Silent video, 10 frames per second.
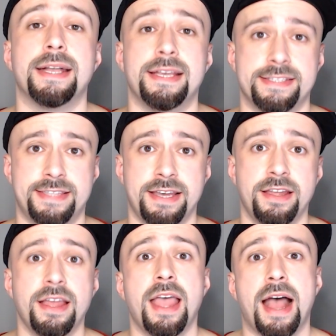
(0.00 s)

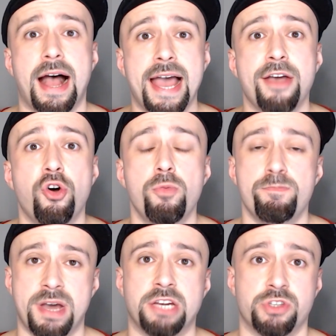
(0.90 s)
Instead, I hope
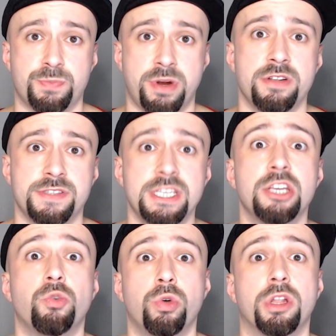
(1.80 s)
my
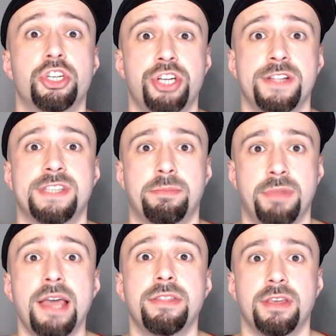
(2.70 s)
transparency will shed some
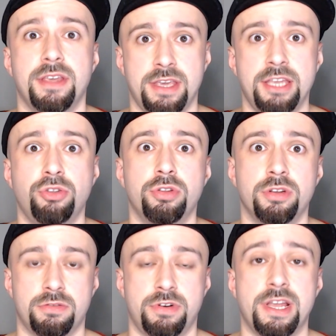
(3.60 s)
light into
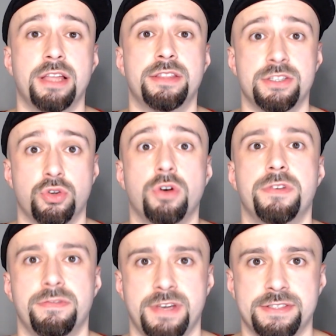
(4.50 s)
the realities
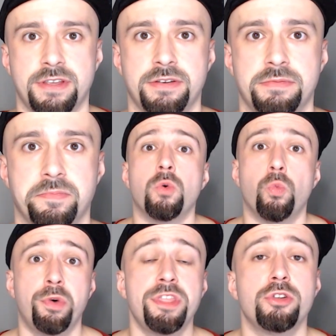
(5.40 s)
of investing.
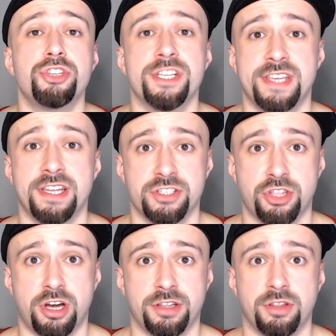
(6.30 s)
Whether you're just getting
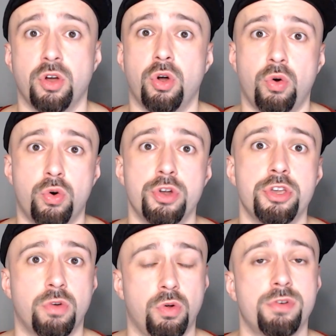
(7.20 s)
started or
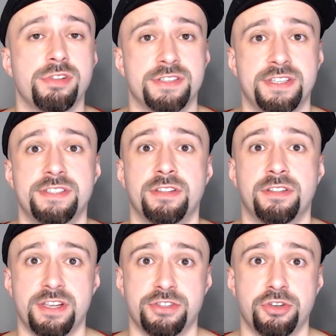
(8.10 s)
you're already seasoned
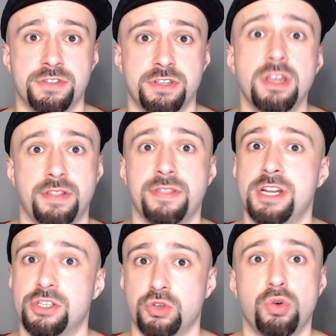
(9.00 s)
investors,
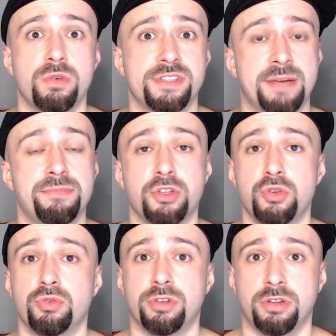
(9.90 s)
there's always something
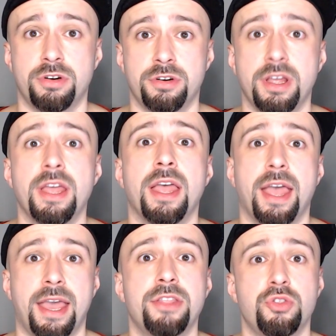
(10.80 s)
new to learn
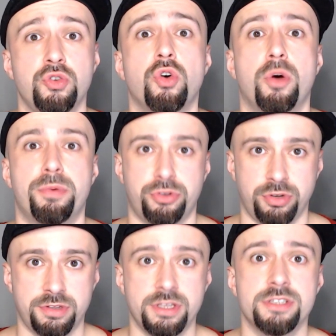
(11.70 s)
and new
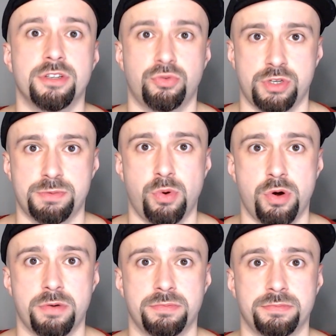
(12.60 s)
opportunities to explore.